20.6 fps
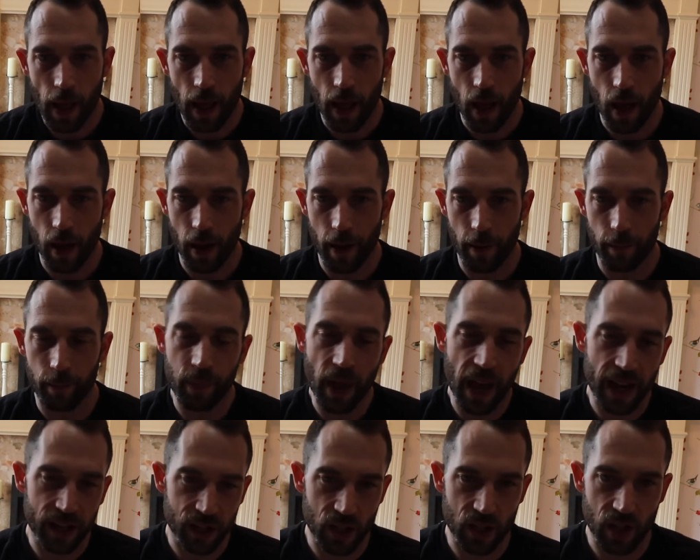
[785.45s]

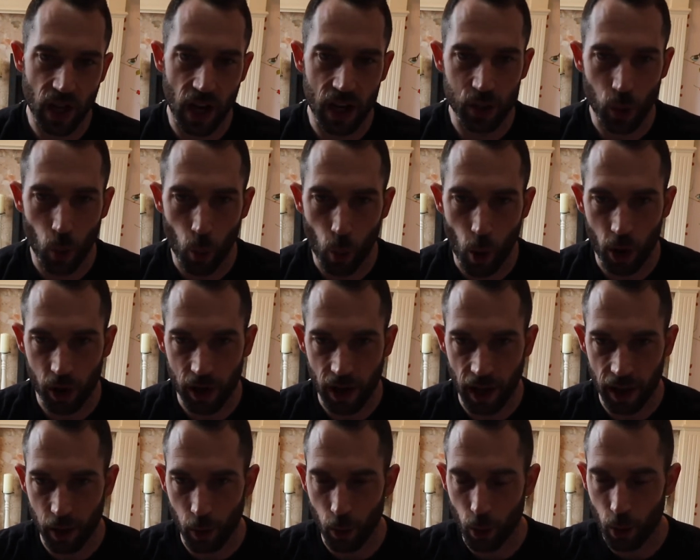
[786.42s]
exercise or
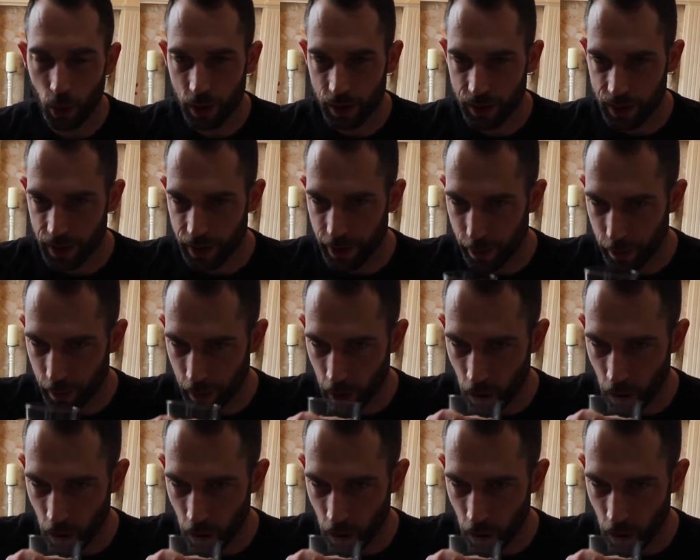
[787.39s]
workout that we're looking to do.